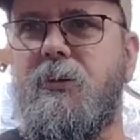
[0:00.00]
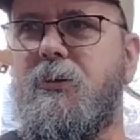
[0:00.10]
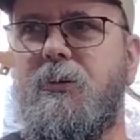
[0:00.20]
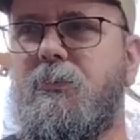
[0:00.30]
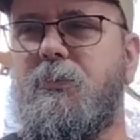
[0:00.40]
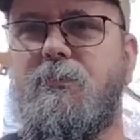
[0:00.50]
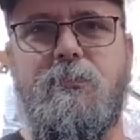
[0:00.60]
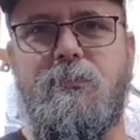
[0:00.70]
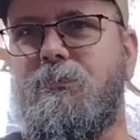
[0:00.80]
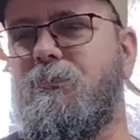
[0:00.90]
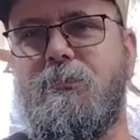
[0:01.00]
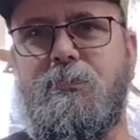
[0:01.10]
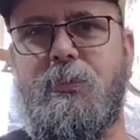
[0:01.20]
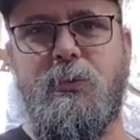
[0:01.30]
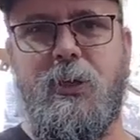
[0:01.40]
it
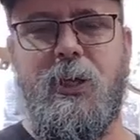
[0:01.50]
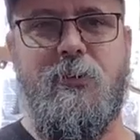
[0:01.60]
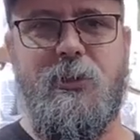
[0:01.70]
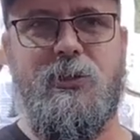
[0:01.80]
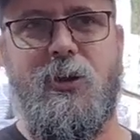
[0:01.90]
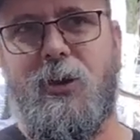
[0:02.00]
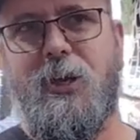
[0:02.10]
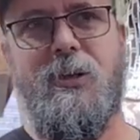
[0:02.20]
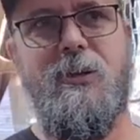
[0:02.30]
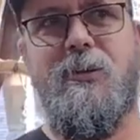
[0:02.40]
between every target